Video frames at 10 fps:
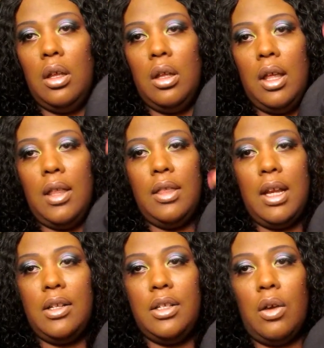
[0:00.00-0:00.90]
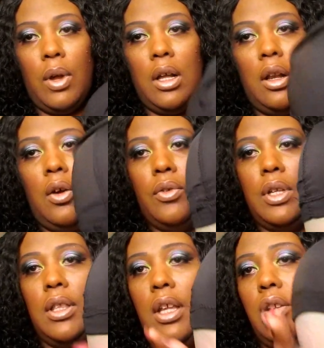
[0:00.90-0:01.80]
and then sew it closed,
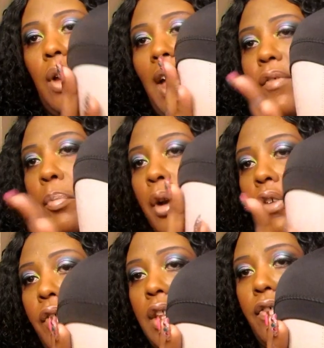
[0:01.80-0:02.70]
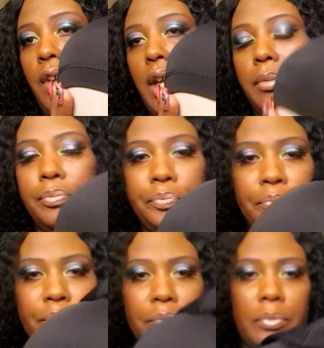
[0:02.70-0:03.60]
and then you'll have a perfect fit.
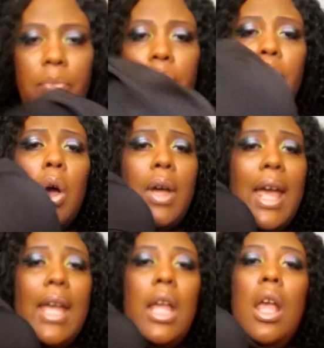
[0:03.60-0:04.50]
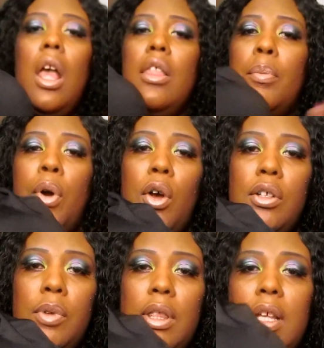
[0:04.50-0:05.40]
Okay, the
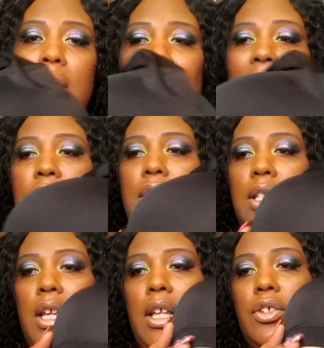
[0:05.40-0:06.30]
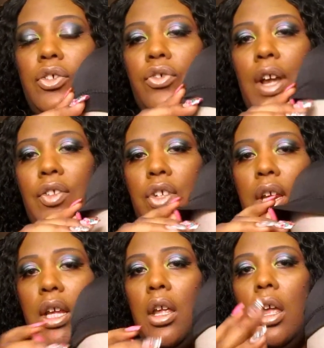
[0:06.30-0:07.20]
pros with this, obviously, it's stretchy.